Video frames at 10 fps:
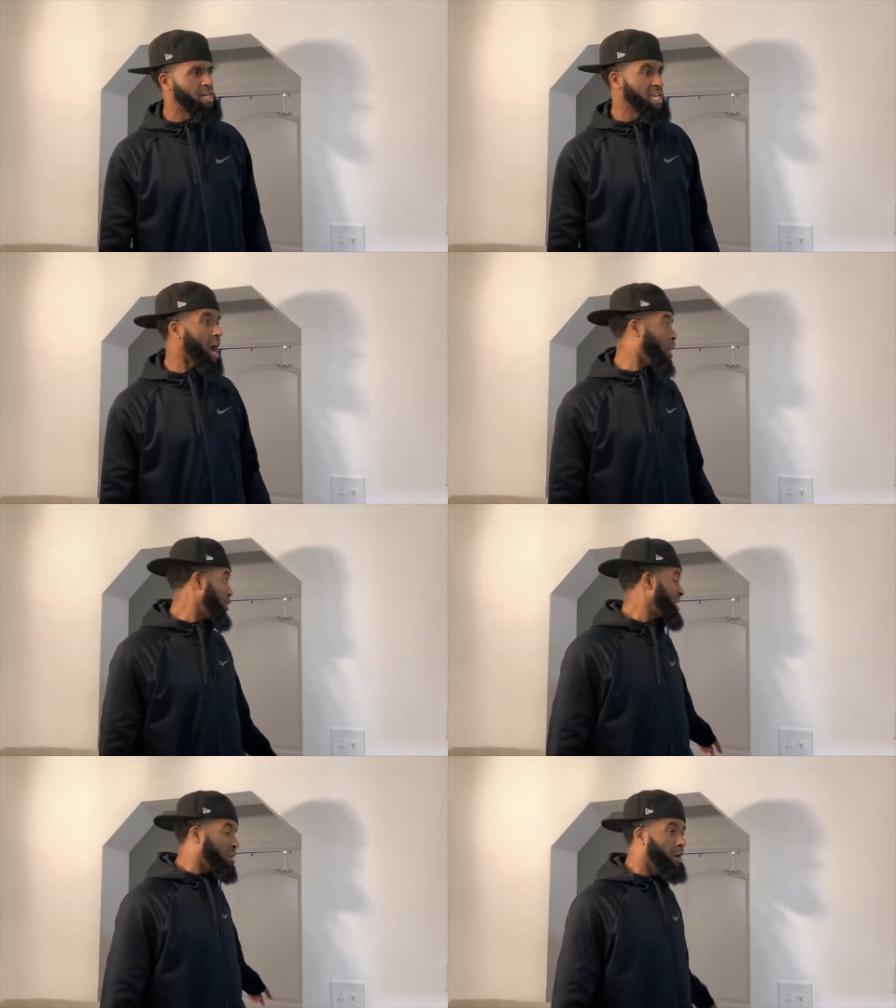Y'all
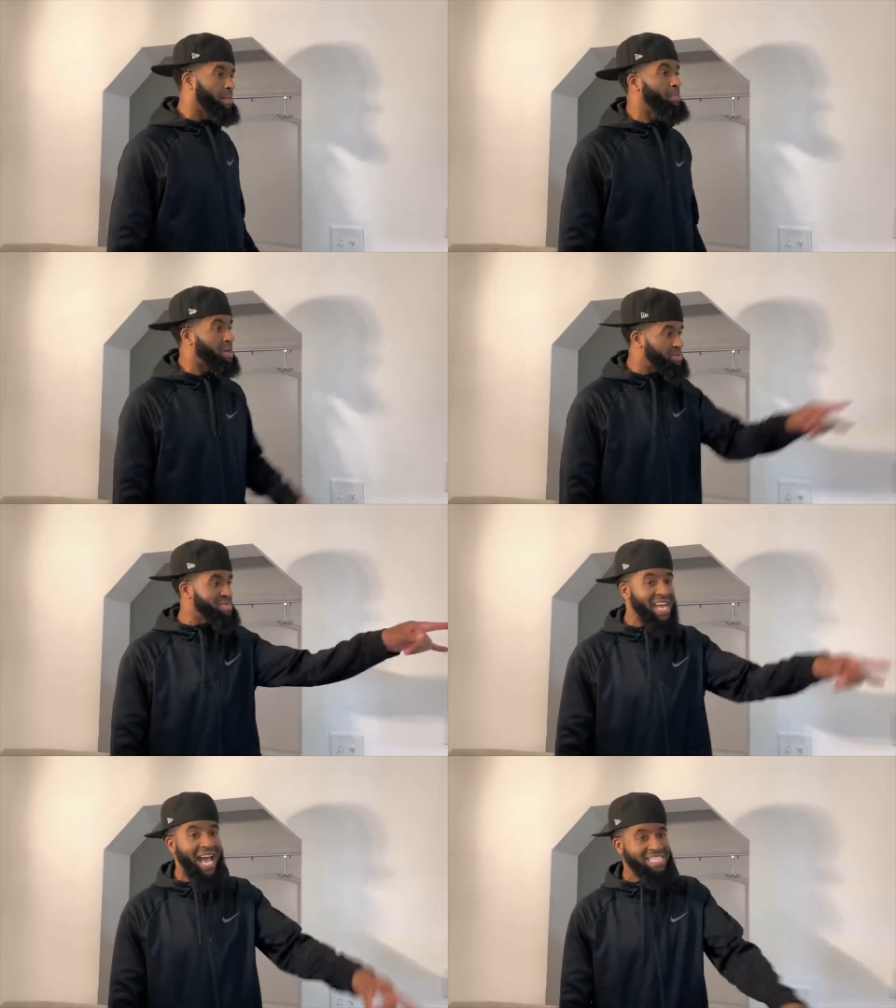went up. And plus,
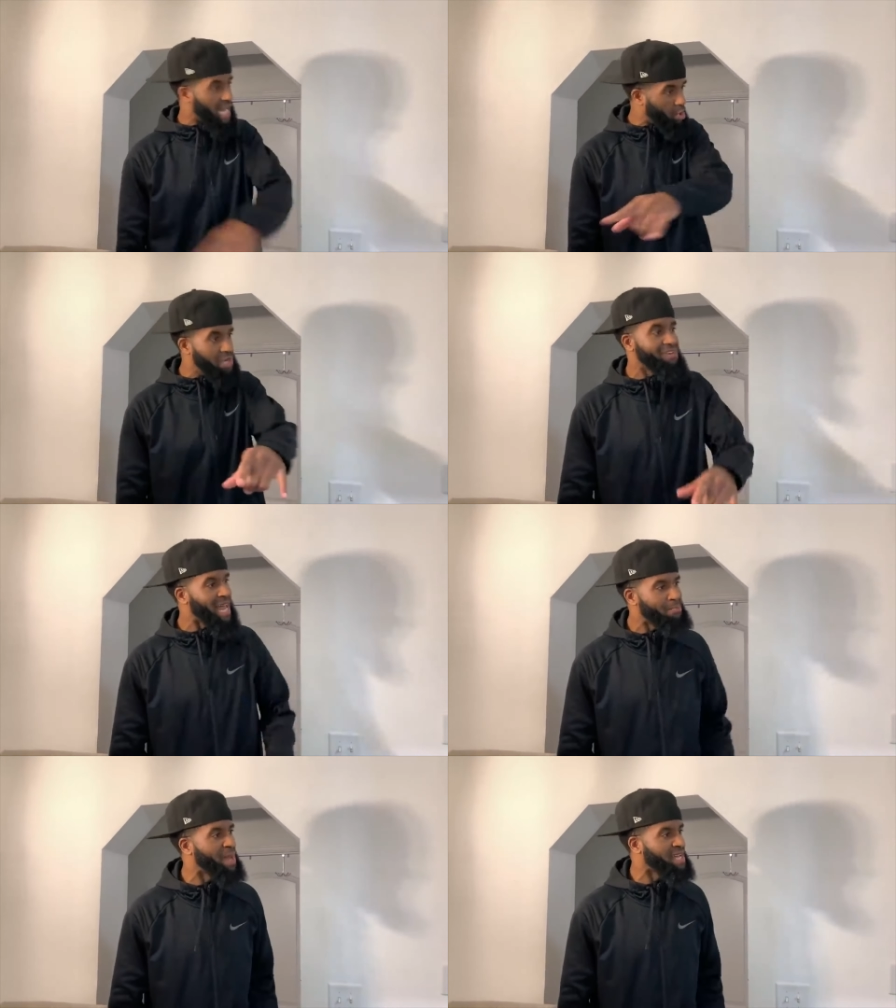besides, y'all don't even
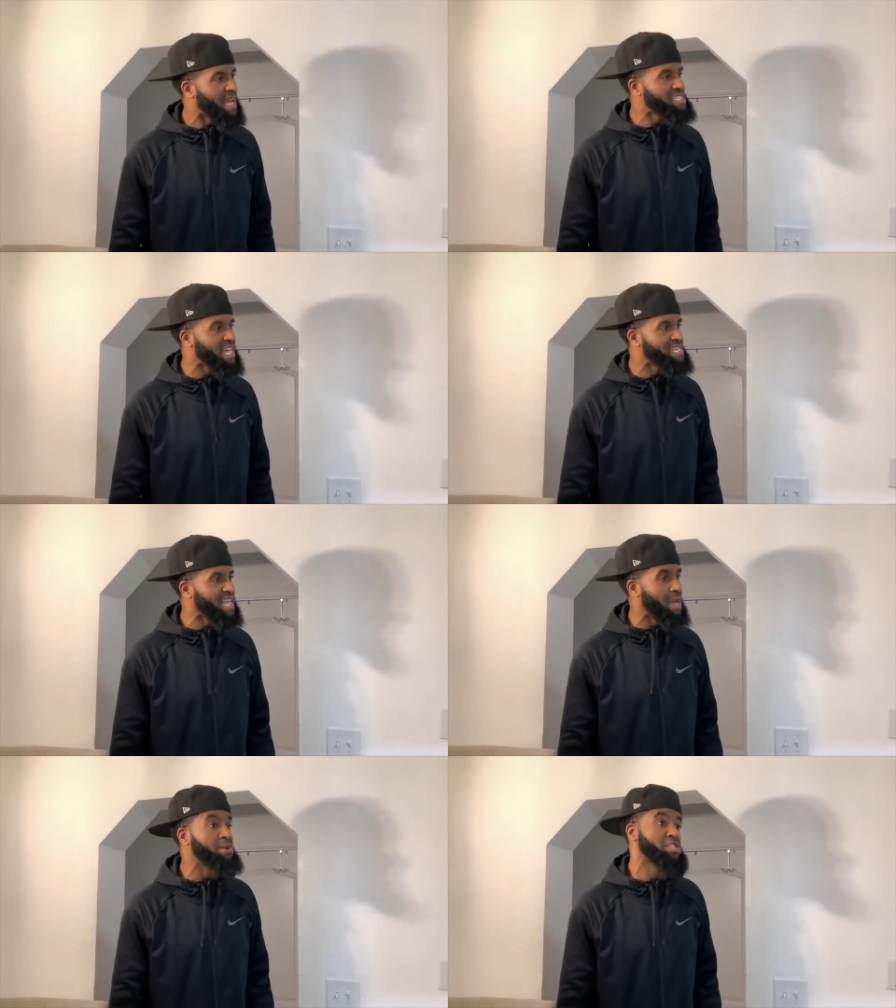like pancakes like
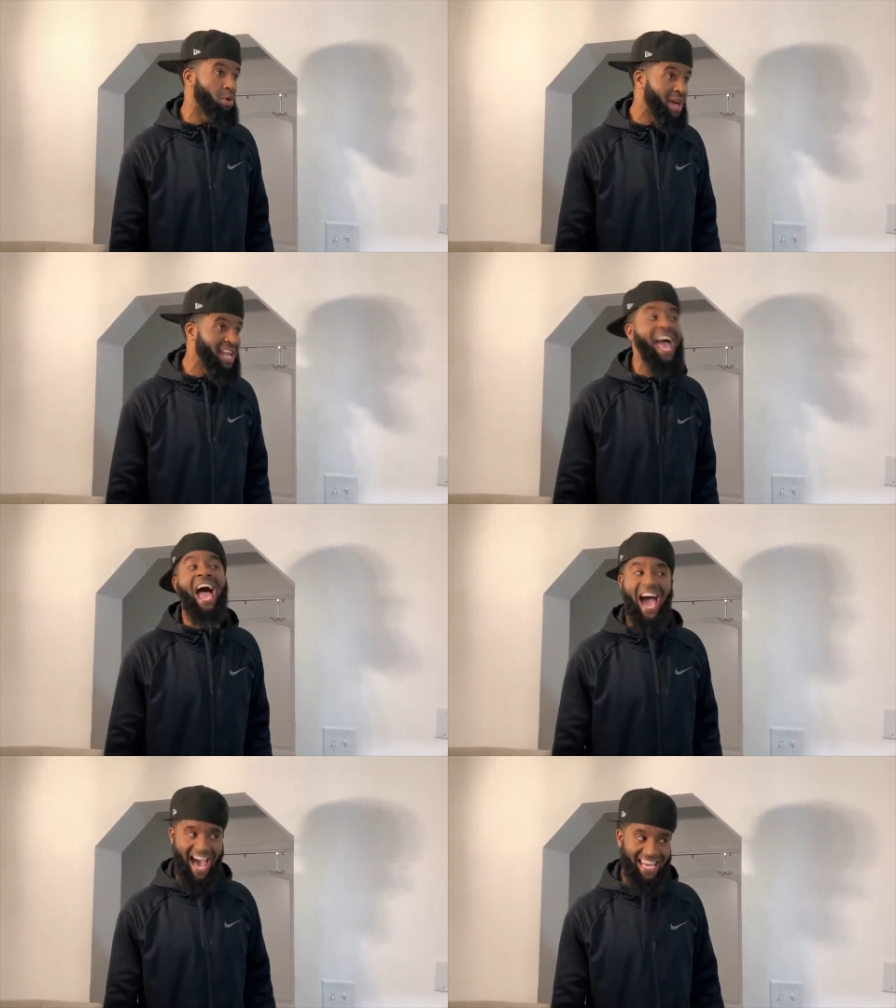that. But you know what?
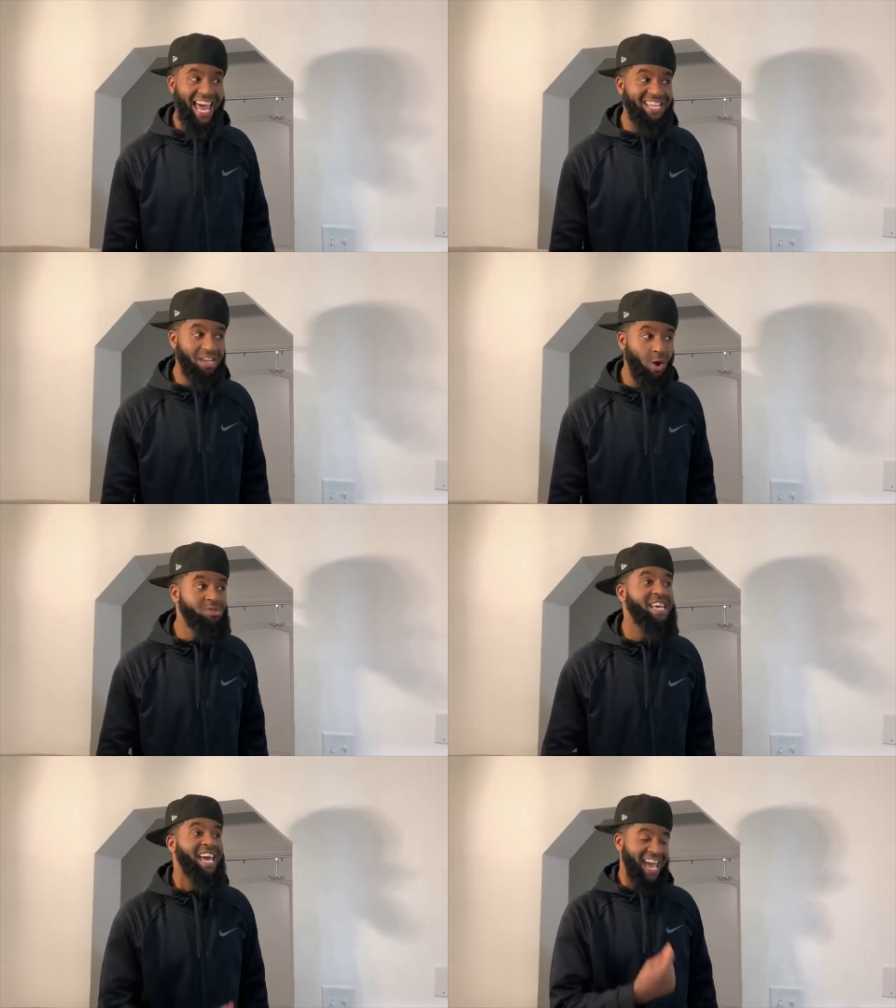I like
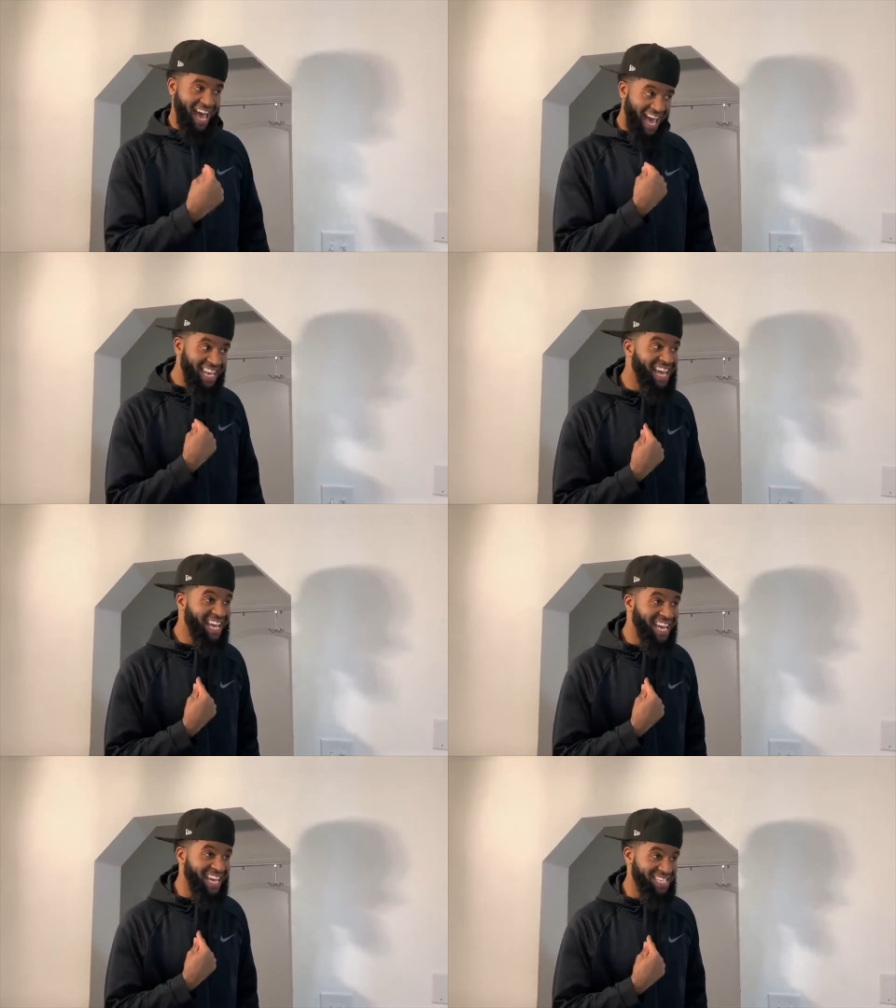toast and I
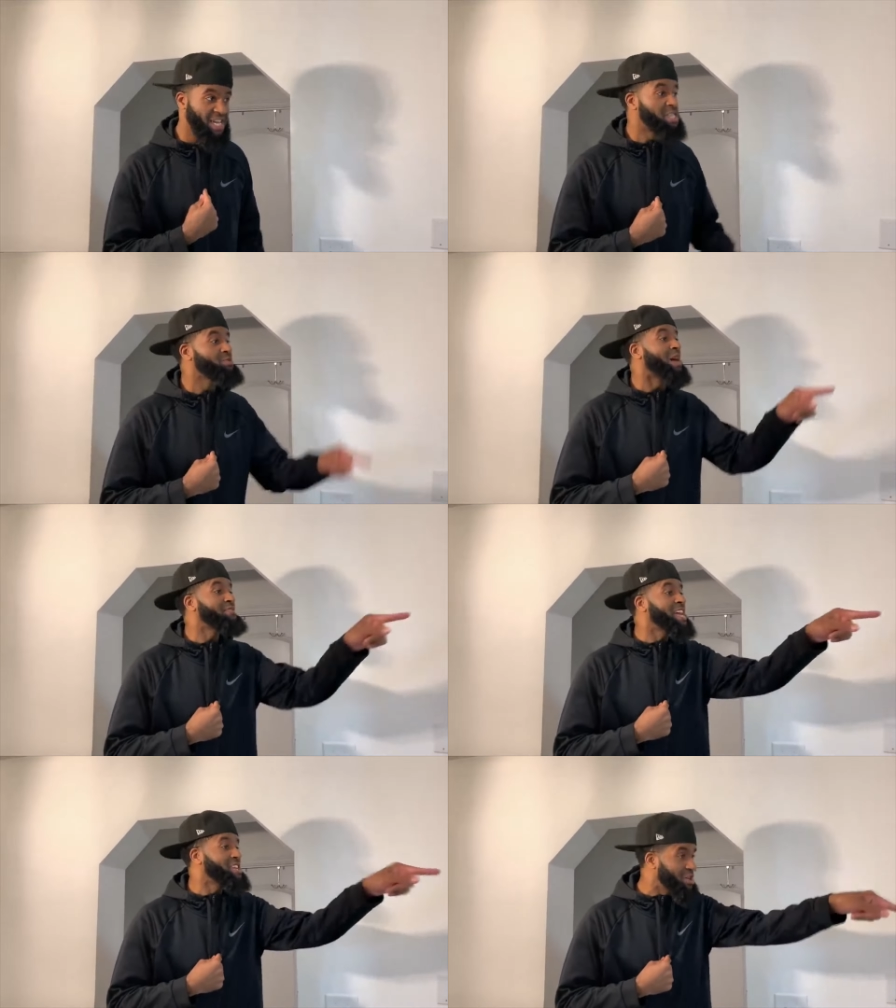like eggs. So I
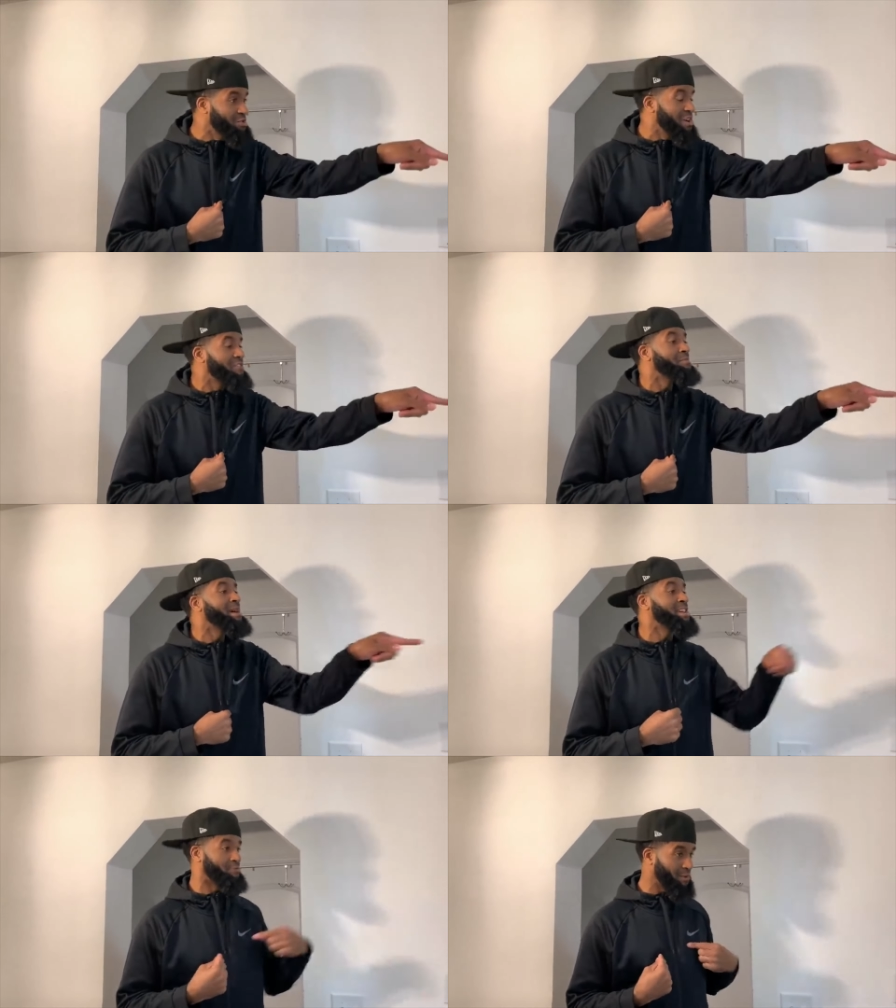thank you for
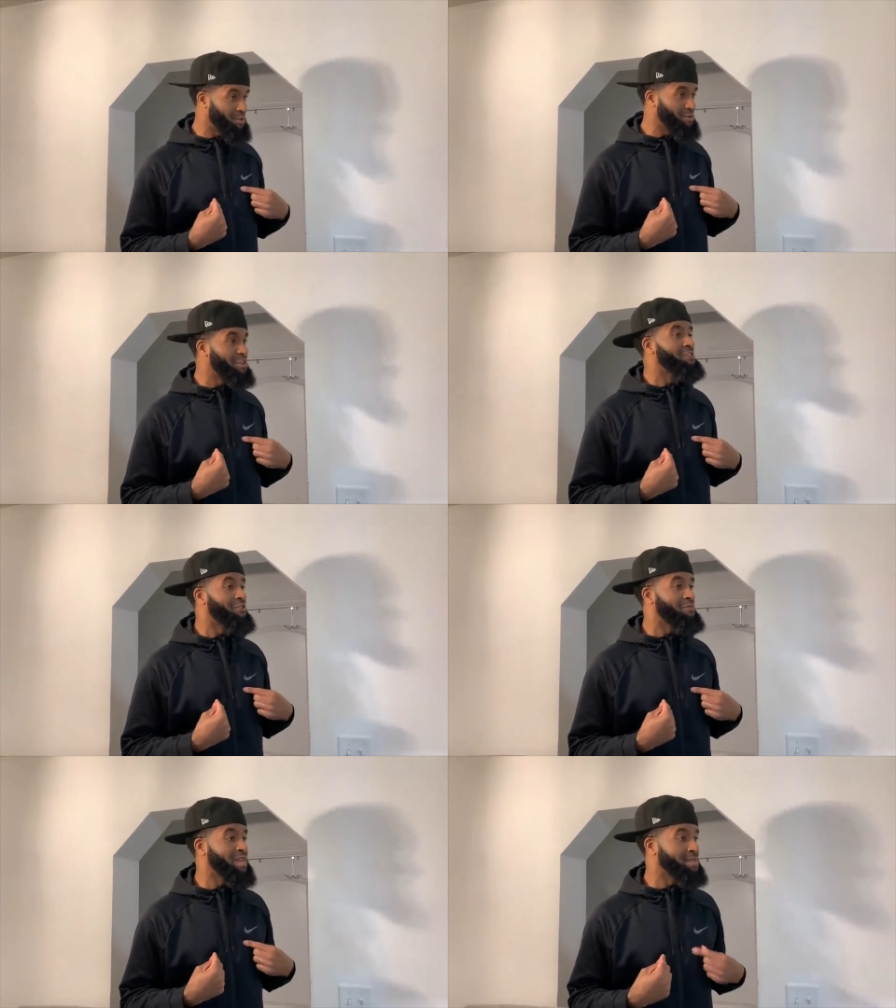making food
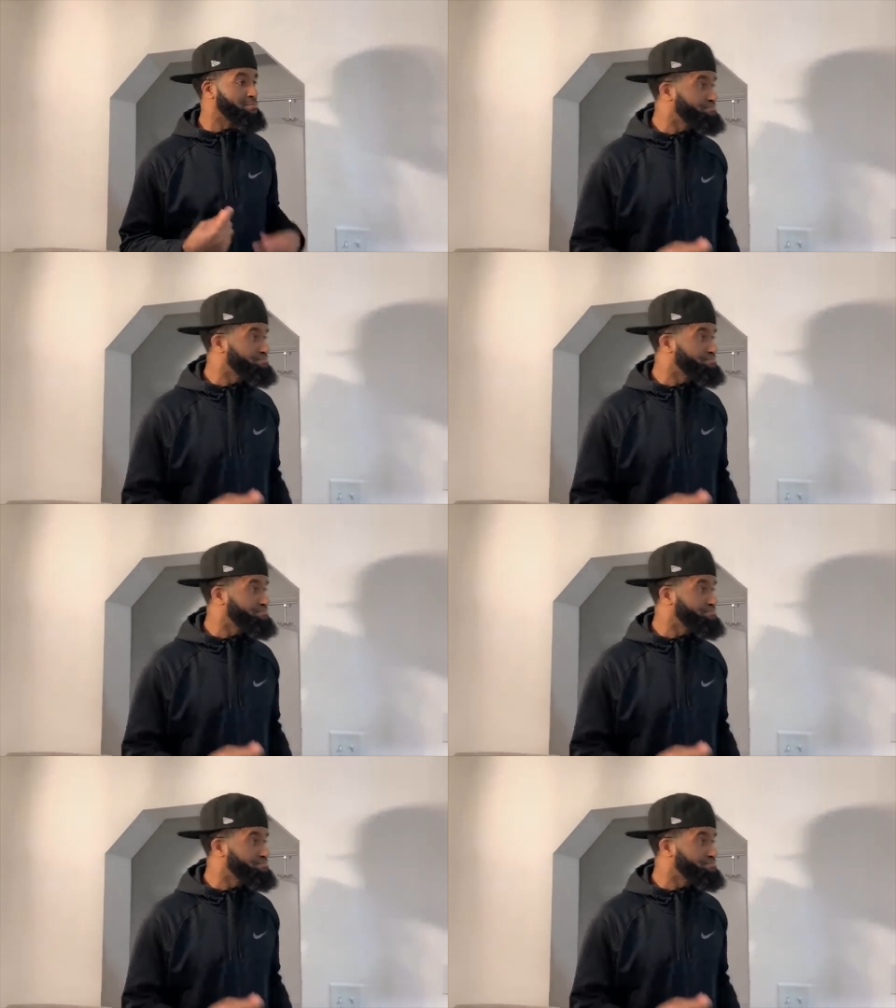for me.